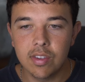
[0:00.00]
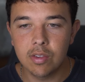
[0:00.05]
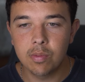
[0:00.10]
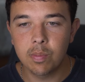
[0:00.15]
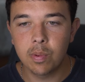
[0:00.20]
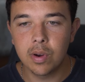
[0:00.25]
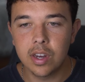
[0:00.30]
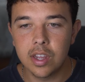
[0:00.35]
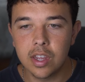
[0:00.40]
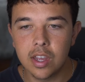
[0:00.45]
is
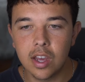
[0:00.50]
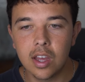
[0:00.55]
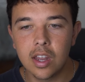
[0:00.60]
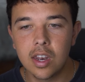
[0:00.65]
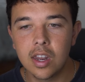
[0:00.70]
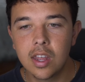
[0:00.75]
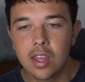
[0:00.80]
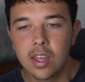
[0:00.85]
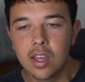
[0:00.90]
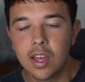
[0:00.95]
pretty
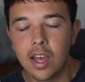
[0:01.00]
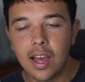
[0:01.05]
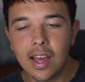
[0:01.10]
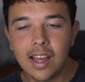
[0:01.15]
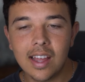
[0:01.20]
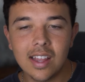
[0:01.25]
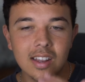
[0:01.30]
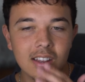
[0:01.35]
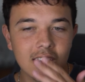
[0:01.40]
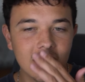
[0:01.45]
good
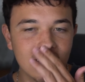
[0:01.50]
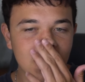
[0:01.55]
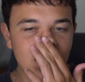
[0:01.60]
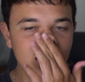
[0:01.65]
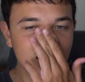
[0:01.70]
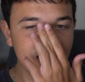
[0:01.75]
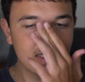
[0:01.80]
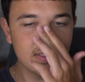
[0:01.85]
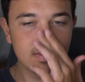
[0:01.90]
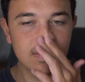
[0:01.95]

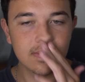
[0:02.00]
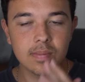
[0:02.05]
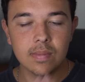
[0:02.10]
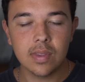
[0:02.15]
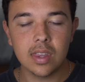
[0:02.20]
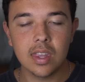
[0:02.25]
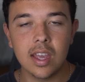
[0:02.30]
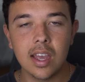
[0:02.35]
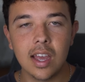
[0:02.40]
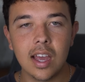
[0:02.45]
at
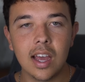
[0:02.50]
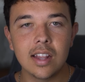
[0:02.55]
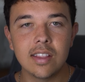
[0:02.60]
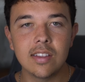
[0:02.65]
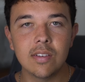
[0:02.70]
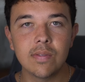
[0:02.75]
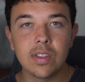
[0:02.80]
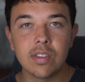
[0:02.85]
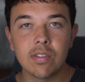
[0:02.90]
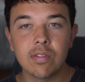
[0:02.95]

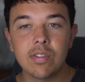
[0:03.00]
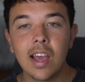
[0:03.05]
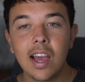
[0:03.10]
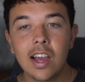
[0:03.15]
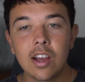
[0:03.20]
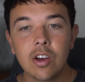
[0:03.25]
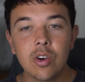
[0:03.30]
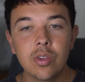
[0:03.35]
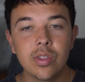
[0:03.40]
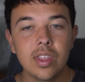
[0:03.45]
defensive
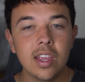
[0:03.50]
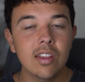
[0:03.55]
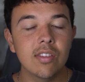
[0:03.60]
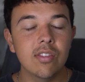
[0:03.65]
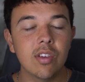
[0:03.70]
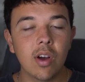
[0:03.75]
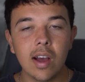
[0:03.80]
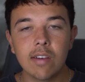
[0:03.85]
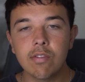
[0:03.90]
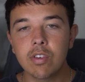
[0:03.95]
tackle. They
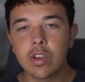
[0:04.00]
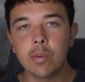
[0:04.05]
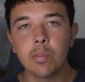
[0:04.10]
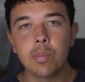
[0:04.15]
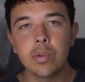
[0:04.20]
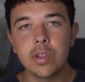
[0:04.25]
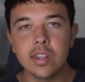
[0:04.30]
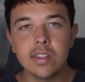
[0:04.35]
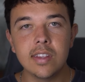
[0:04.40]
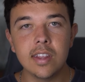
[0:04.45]
just don't have a
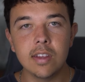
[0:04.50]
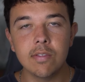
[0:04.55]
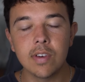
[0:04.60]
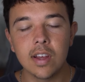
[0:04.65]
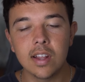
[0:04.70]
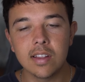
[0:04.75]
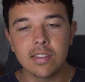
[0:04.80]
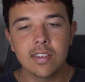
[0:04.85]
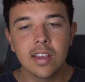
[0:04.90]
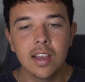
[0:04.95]
complete
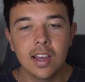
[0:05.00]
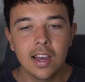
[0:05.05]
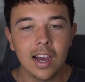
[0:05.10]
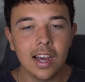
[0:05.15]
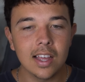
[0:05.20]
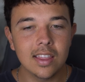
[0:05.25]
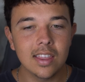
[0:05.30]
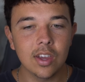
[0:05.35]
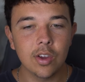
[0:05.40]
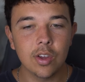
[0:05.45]
defense.
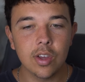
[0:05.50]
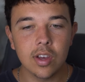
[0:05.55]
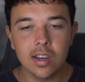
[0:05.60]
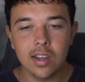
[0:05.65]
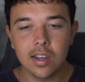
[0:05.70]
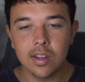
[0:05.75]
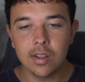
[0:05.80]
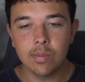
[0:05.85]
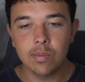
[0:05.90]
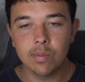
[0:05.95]
I think
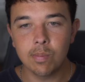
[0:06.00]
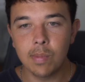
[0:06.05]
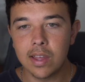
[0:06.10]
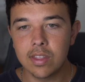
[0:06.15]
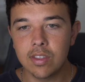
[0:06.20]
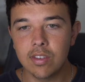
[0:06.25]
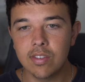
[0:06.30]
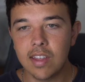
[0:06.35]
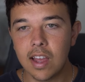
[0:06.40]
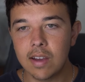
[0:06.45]

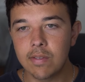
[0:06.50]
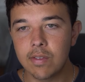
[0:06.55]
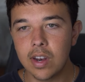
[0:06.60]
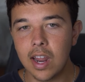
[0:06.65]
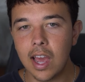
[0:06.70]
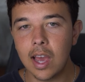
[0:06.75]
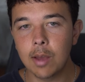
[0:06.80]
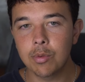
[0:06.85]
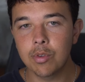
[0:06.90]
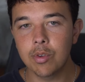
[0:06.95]
Matthew Stafford
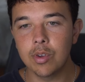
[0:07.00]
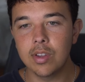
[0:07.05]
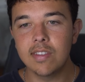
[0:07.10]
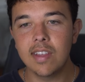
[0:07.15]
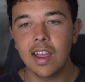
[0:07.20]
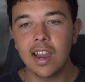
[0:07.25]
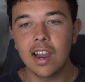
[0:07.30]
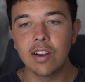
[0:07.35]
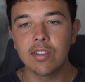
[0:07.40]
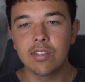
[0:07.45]
absolutely
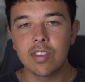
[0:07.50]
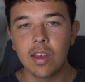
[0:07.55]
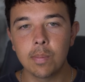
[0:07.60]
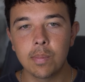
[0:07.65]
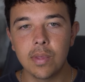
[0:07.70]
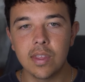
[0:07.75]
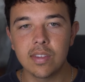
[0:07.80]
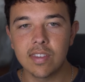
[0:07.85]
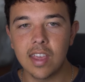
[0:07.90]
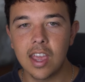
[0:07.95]
tears
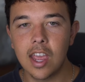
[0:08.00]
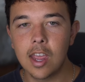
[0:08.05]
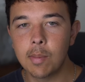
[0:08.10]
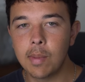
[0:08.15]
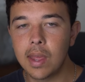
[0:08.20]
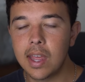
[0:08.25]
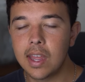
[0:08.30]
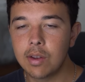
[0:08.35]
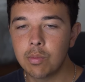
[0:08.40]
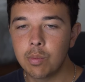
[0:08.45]
up this
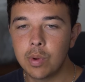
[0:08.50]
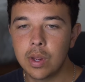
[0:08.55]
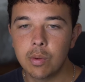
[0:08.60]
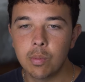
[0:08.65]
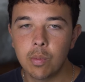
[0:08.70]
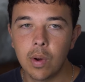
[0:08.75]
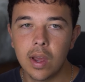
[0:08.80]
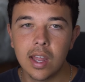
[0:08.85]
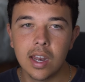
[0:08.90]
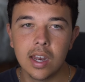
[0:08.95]
game, and we
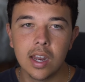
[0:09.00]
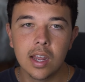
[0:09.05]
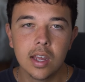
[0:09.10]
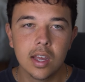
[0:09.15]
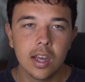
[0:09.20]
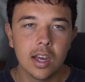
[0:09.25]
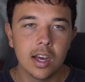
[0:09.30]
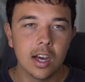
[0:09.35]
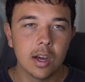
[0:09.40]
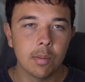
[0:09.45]
win
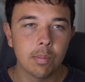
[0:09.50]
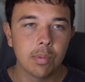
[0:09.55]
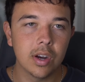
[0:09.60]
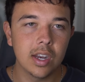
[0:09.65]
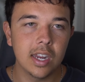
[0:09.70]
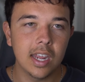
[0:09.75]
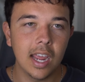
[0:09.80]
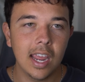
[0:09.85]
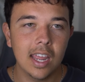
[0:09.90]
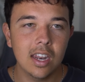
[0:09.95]

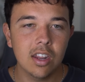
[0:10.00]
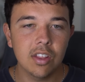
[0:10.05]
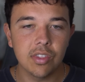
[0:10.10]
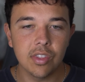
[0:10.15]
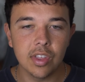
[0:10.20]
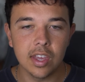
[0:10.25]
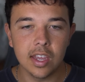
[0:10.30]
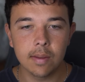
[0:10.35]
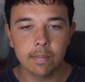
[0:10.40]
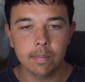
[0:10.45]
pretty
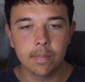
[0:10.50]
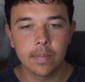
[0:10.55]
handedly.